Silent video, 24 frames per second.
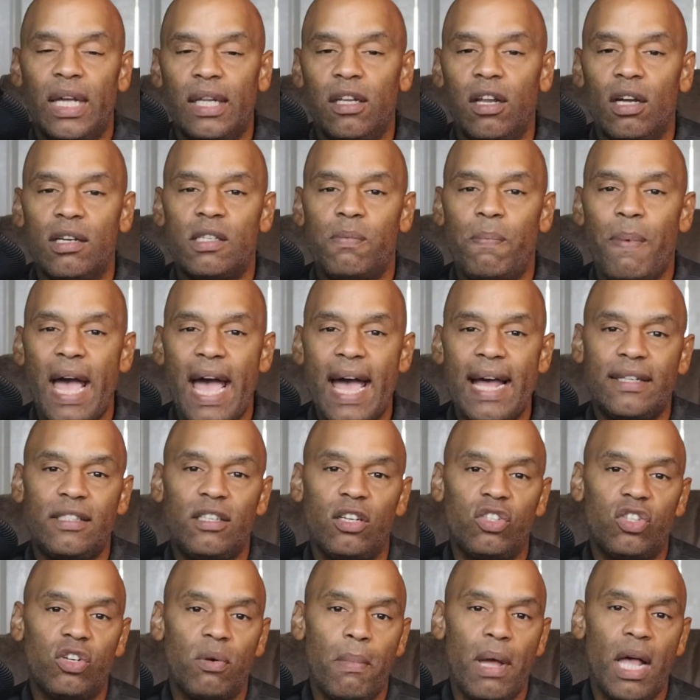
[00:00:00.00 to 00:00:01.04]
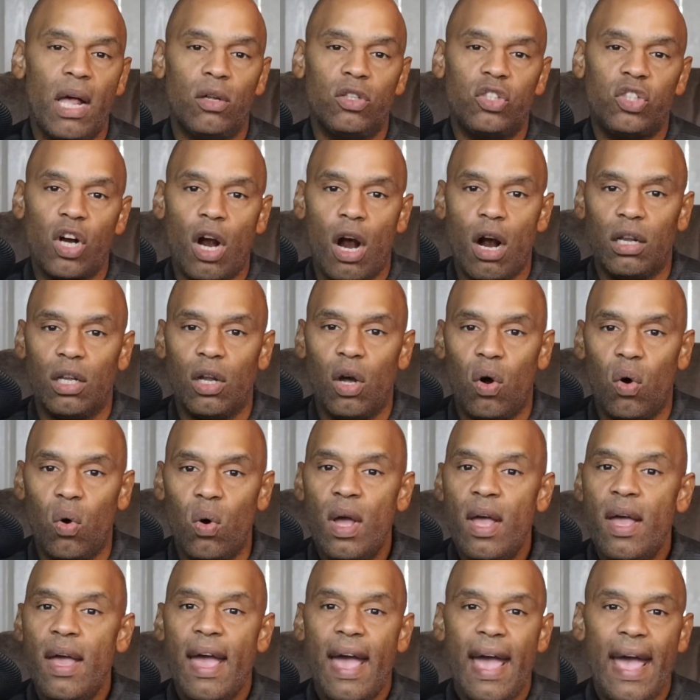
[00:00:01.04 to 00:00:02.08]
He looks bad to Jermall
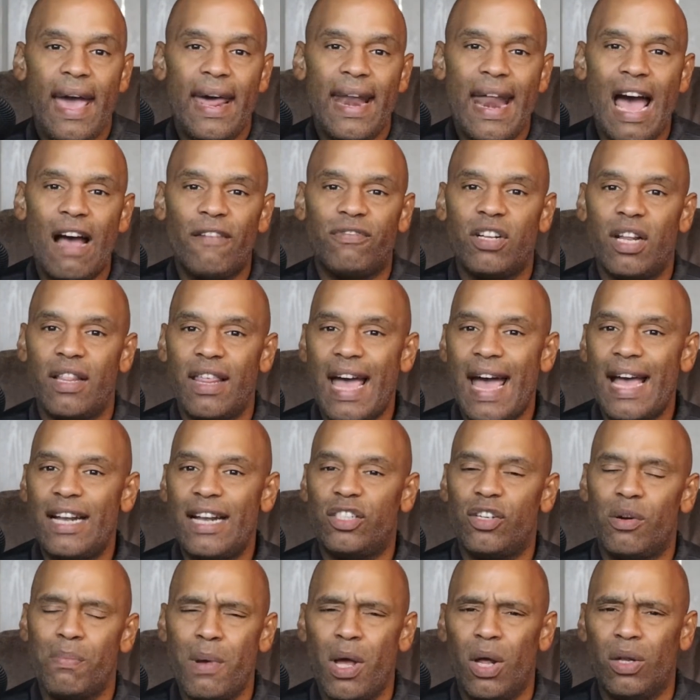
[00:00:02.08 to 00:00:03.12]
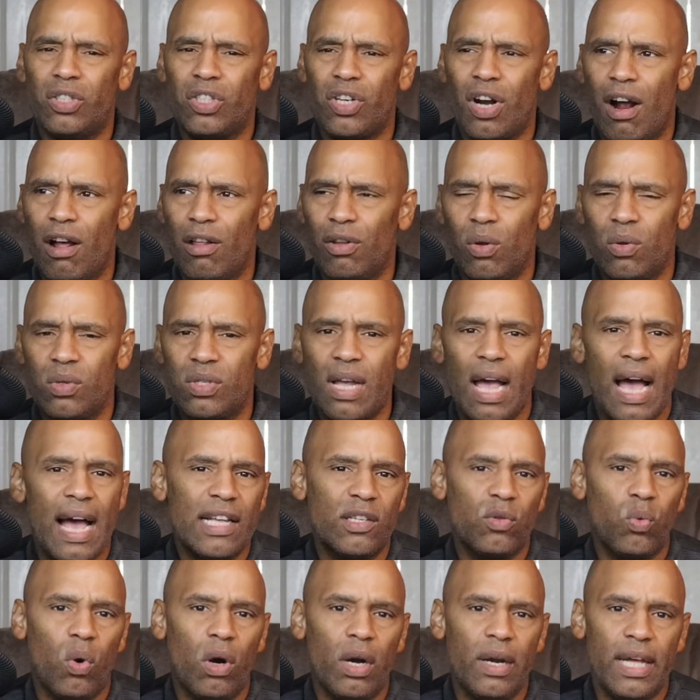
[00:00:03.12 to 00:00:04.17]
Charlo. And after that, Jermall Charlo's
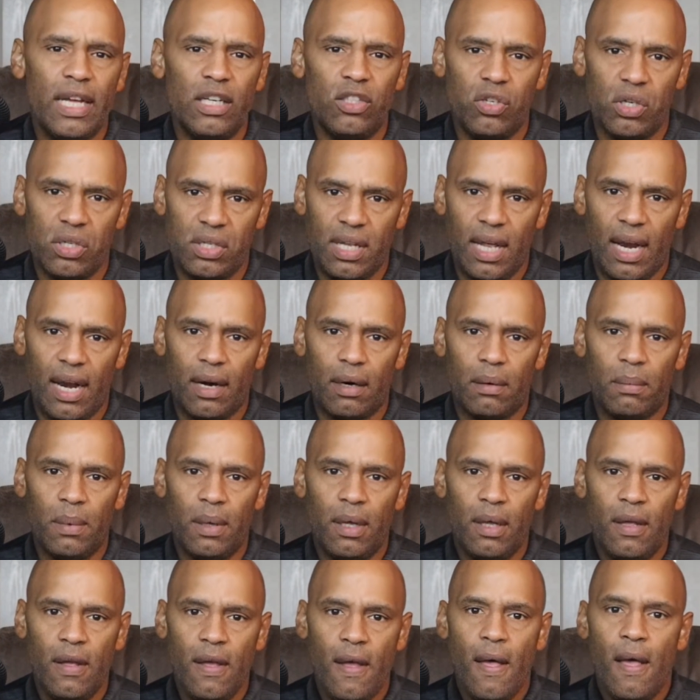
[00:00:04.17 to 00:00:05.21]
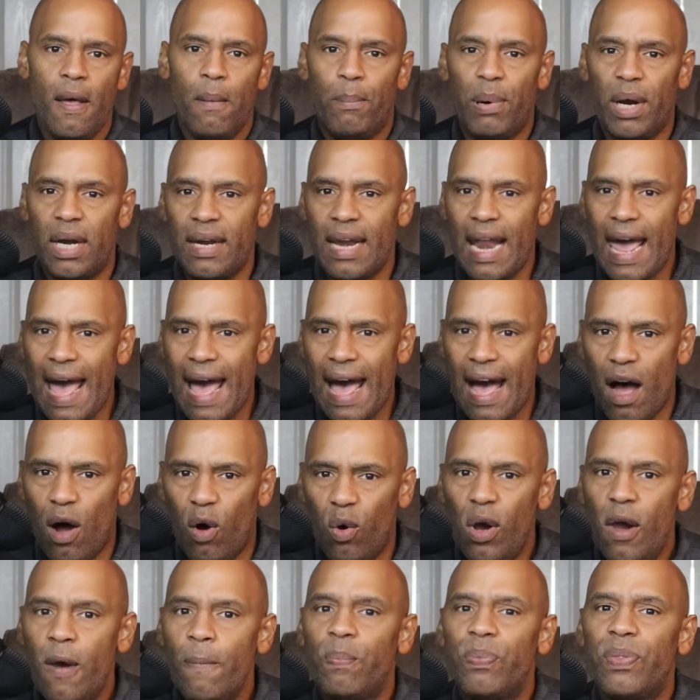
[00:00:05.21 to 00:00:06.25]
guys weren't interested in him. But
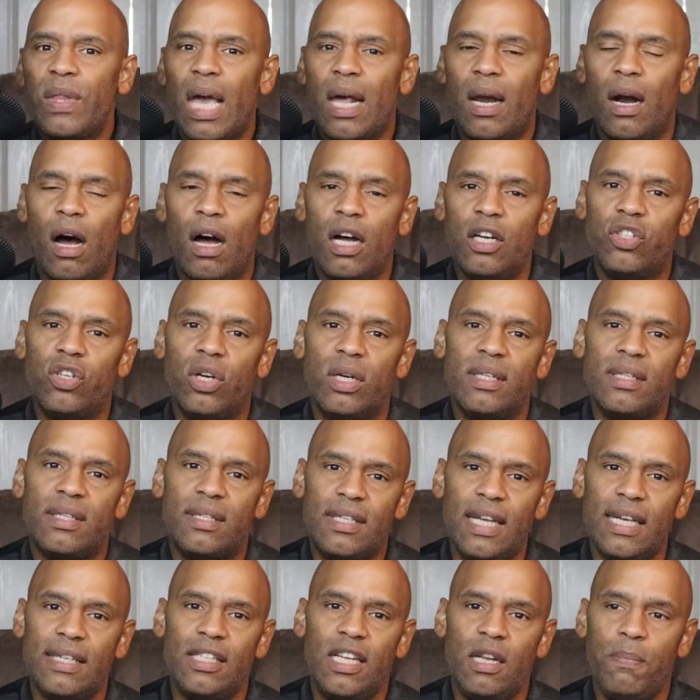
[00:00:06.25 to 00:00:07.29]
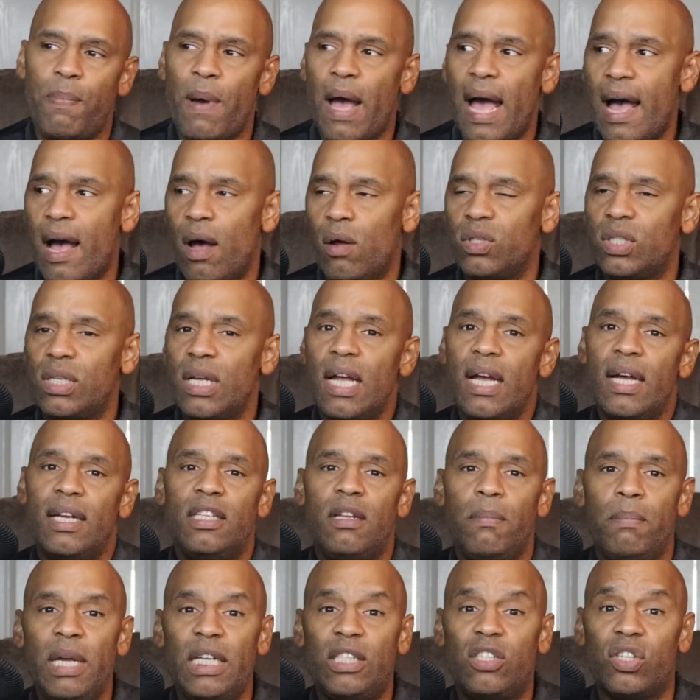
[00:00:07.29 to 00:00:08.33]
now at 160 pounds,
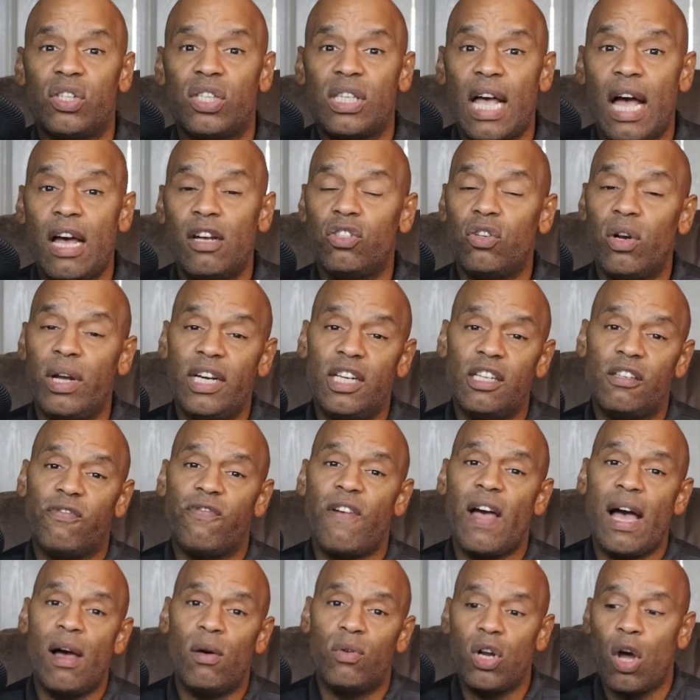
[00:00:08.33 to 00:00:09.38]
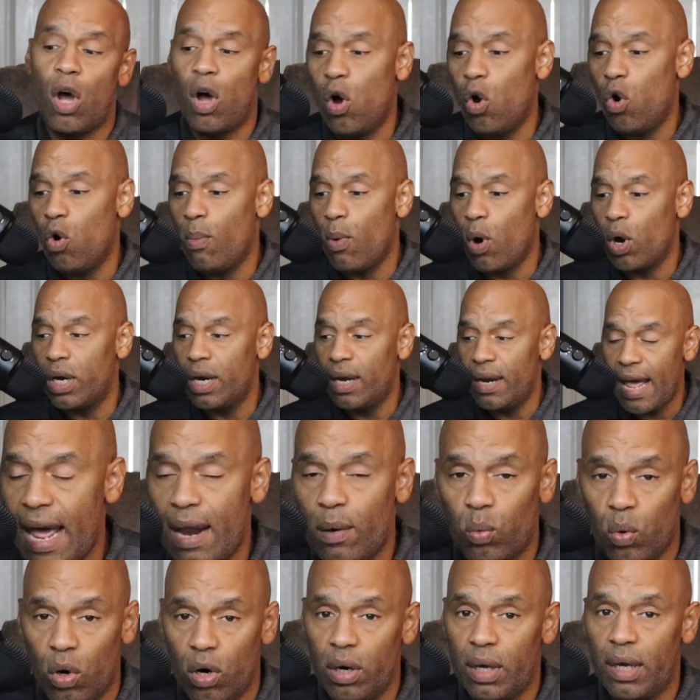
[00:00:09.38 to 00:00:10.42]
Demetrius Andrade has found a home on a
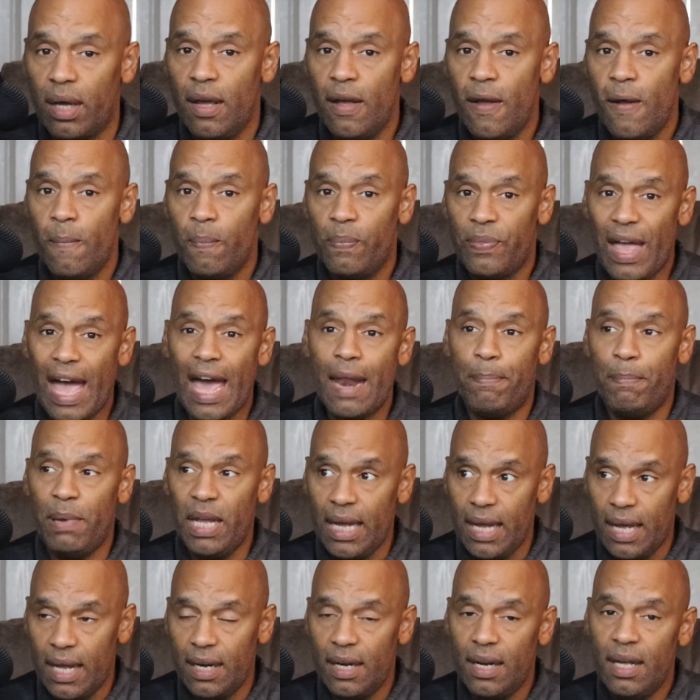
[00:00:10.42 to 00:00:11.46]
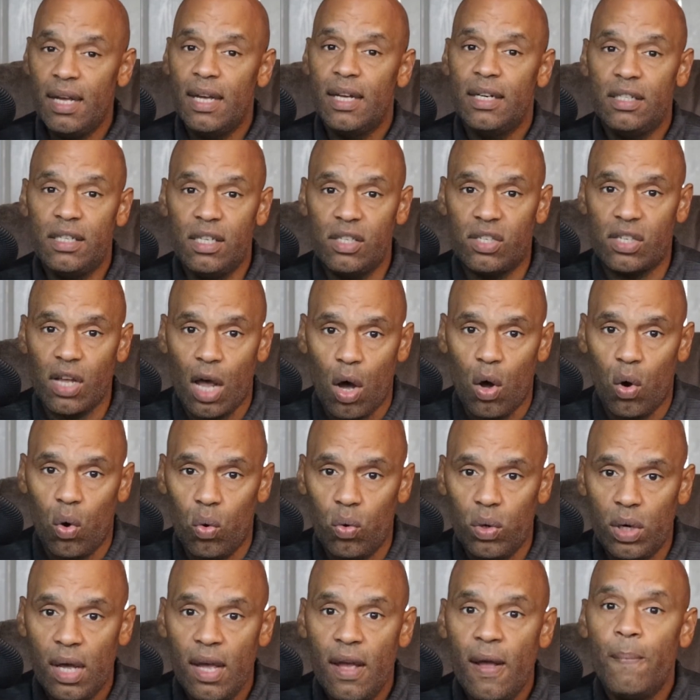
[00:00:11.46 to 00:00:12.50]
network, that being
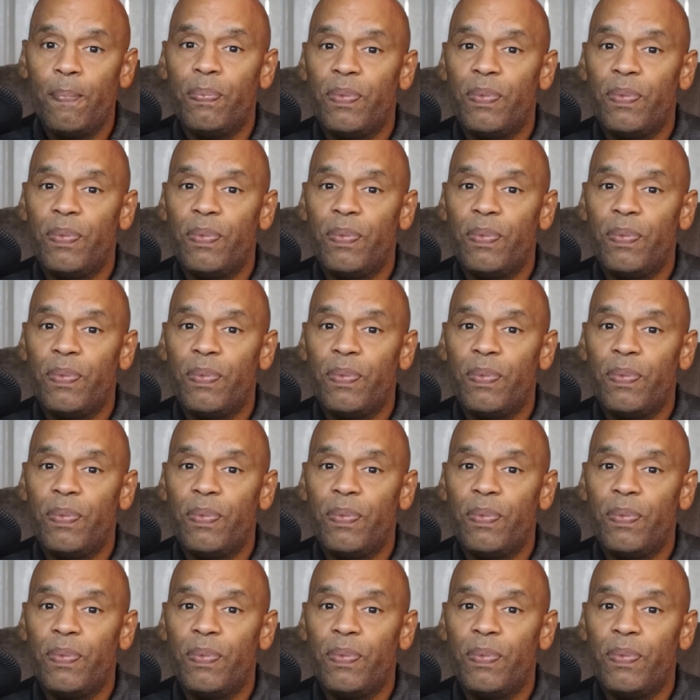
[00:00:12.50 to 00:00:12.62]
Dazn.